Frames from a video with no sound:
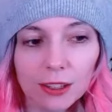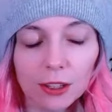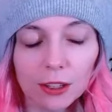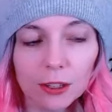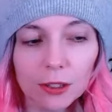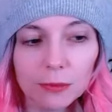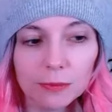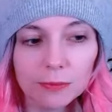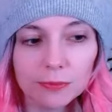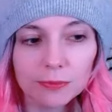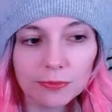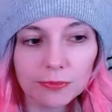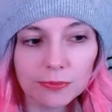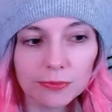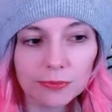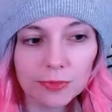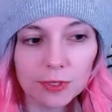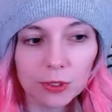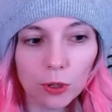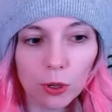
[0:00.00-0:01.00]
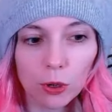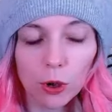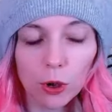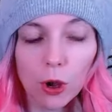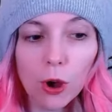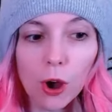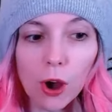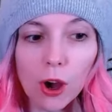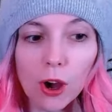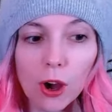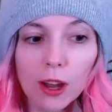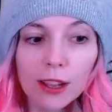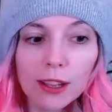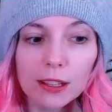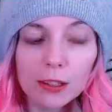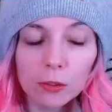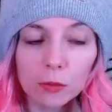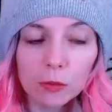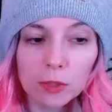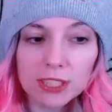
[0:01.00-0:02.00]
Oh.
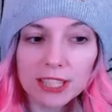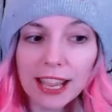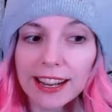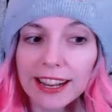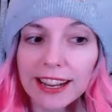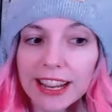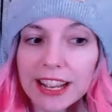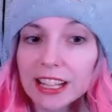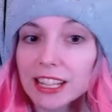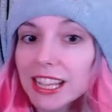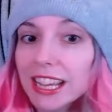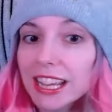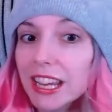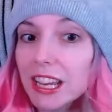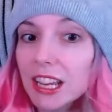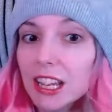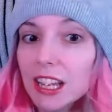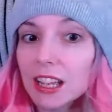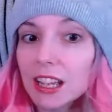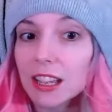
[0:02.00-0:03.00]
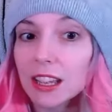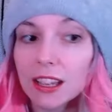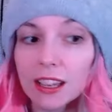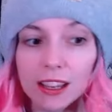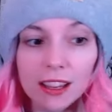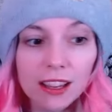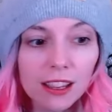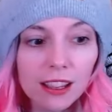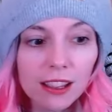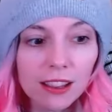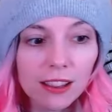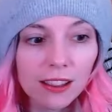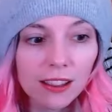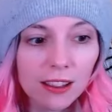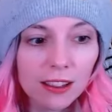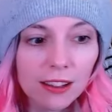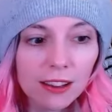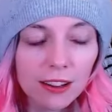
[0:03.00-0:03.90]
Oh! Was that Eagly? Understudy.